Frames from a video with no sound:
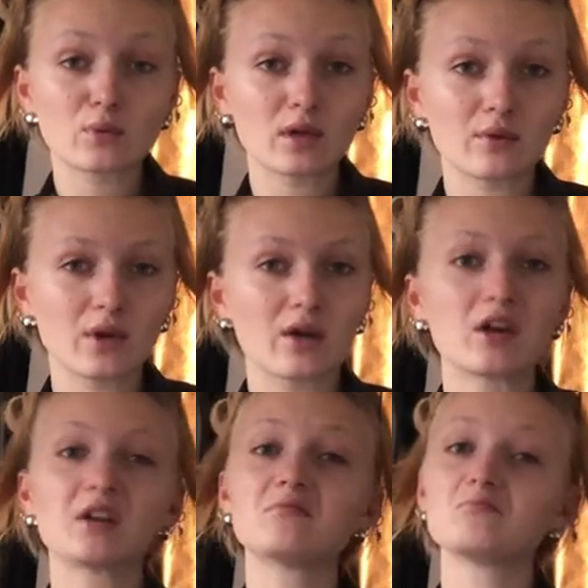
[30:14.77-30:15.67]
what I'm
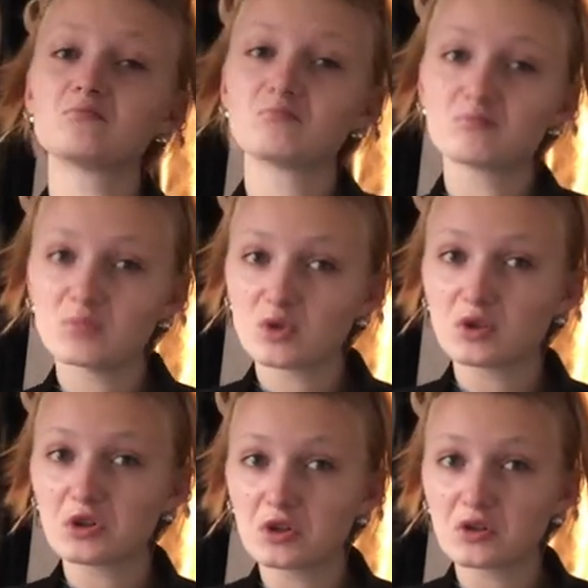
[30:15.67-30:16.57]
wearing, you
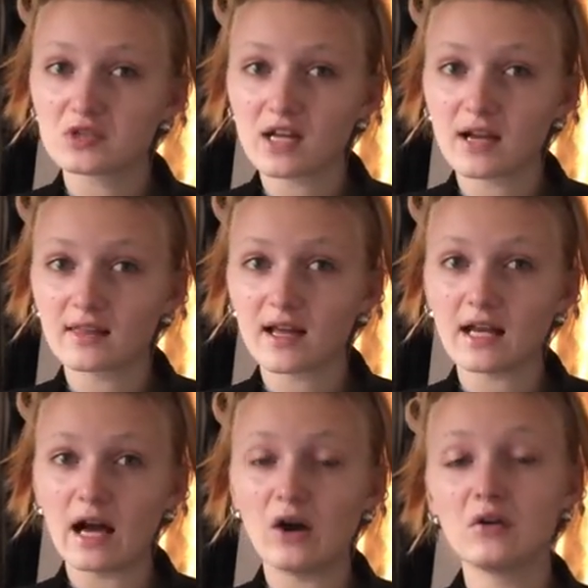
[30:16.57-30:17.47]
could go check that
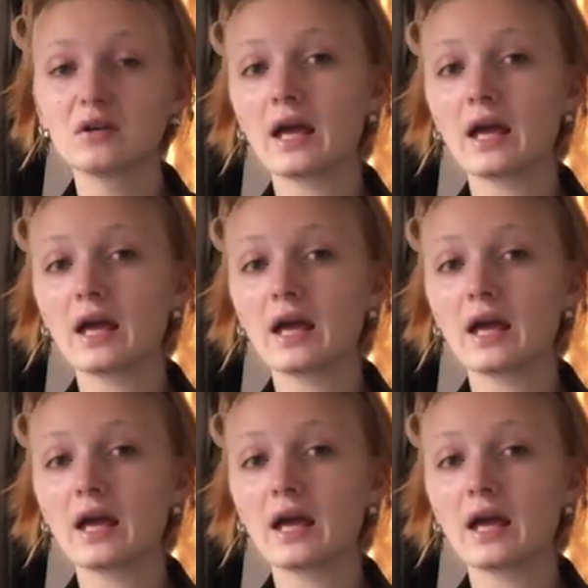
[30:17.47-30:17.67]
out.